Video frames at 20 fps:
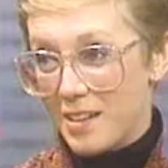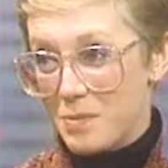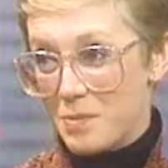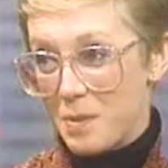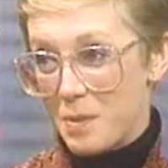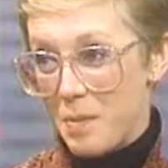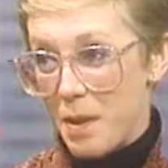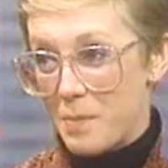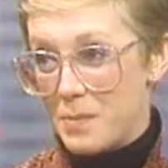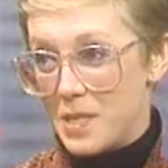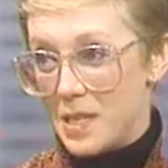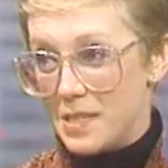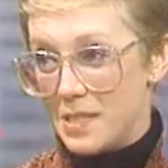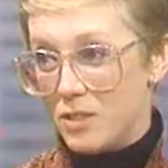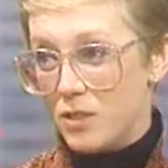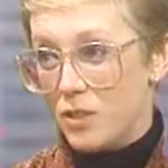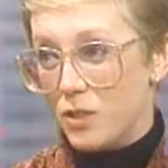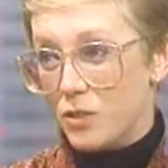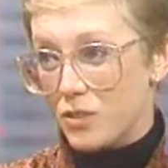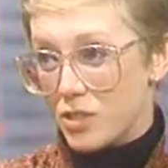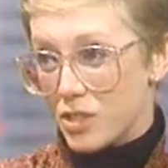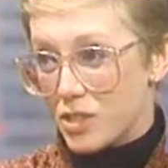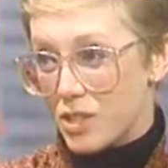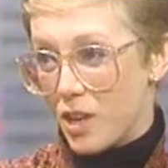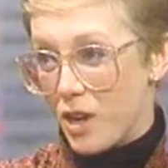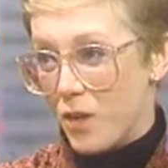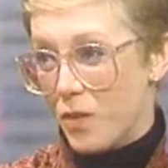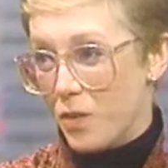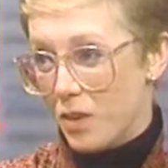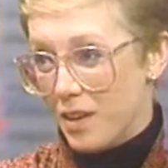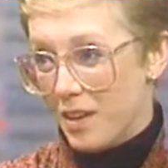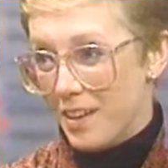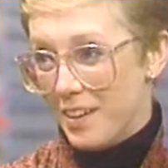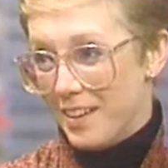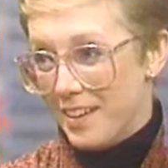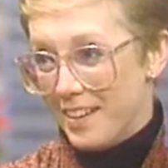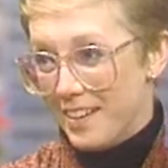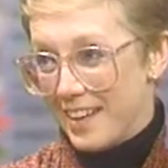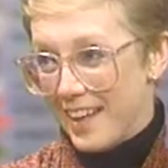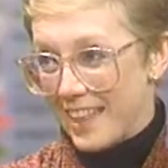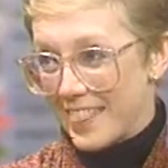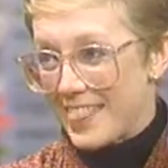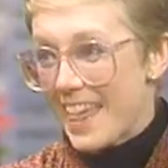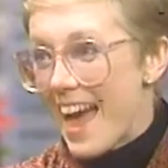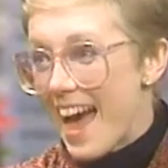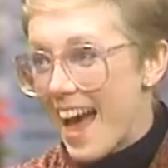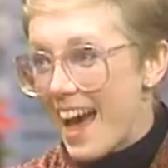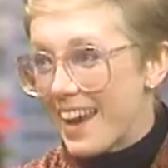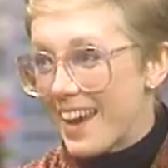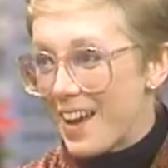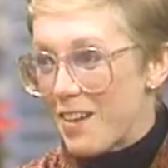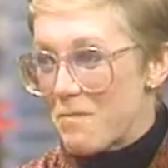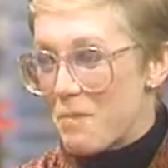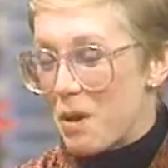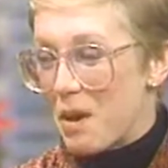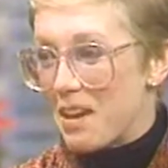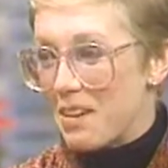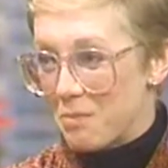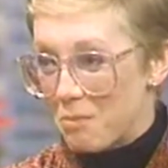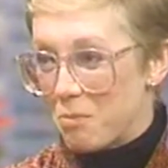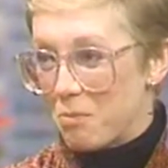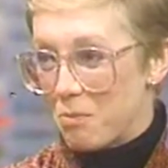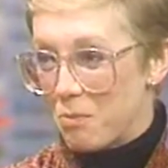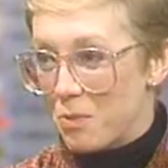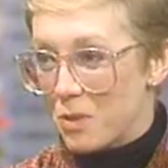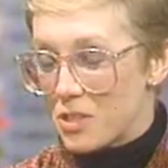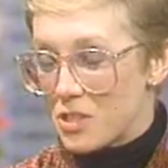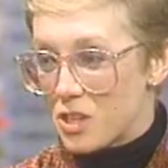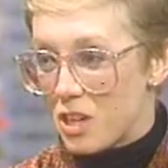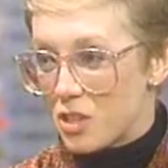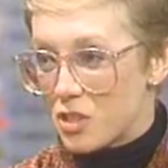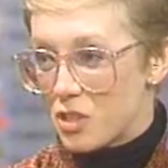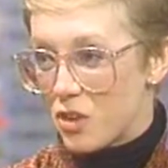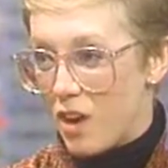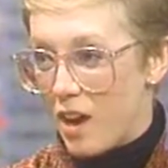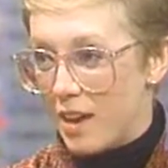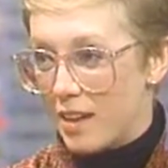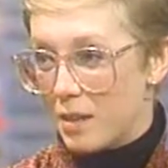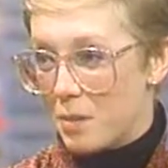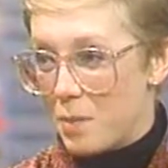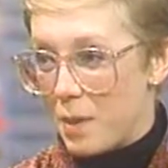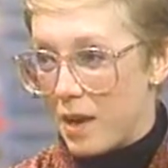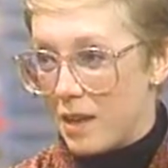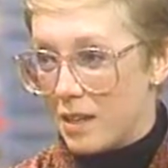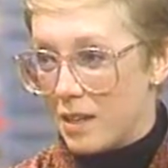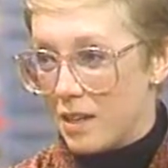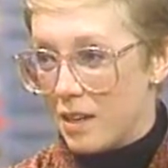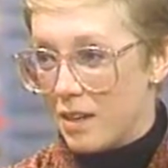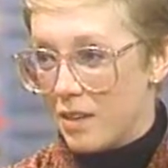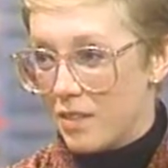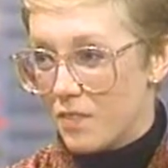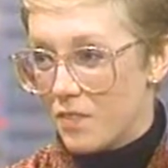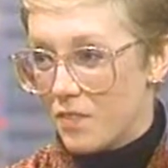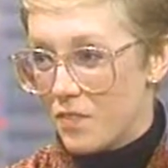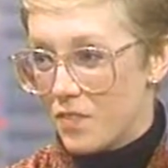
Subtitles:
As my mom says, you don't just go like that, but we'll start trying in about a year.